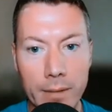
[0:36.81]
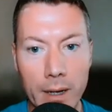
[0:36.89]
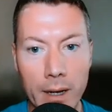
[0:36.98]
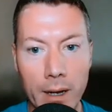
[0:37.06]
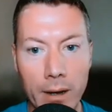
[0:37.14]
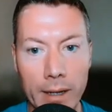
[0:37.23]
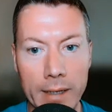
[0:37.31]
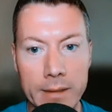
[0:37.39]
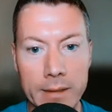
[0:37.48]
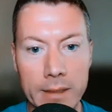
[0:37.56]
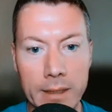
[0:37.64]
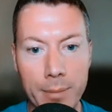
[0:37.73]

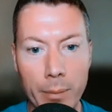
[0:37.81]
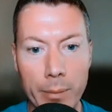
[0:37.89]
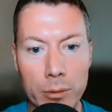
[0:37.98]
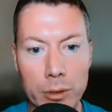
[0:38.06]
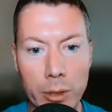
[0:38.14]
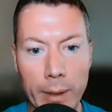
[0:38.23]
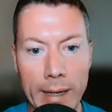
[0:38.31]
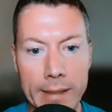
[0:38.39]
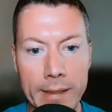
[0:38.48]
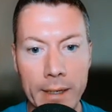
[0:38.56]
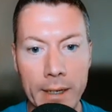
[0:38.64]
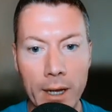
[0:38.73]
highs, but we also
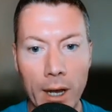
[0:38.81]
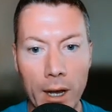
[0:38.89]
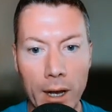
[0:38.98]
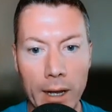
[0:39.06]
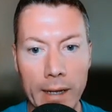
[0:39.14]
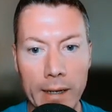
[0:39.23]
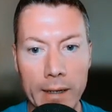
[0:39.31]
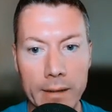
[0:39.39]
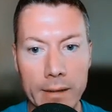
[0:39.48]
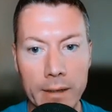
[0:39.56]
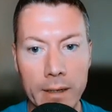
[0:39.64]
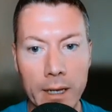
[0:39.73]
had higher
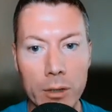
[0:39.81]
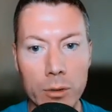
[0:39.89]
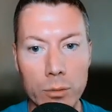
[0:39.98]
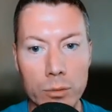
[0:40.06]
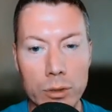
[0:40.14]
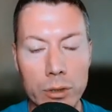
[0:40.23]
lows.